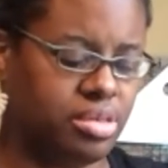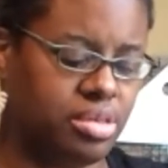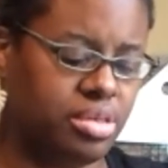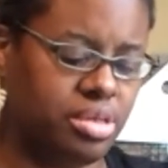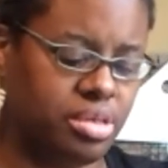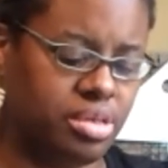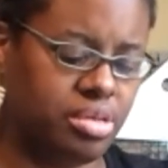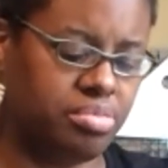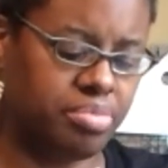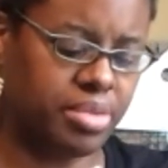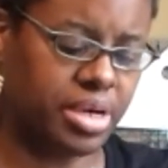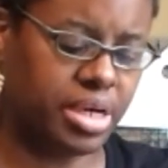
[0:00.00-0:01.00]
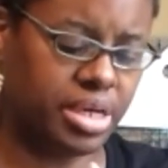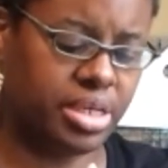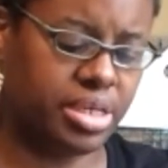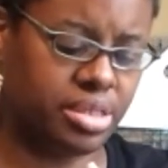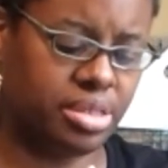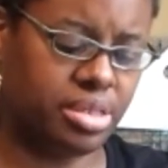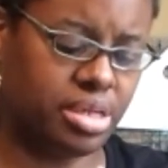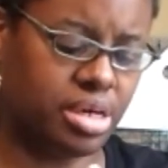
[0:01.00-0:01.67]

To combine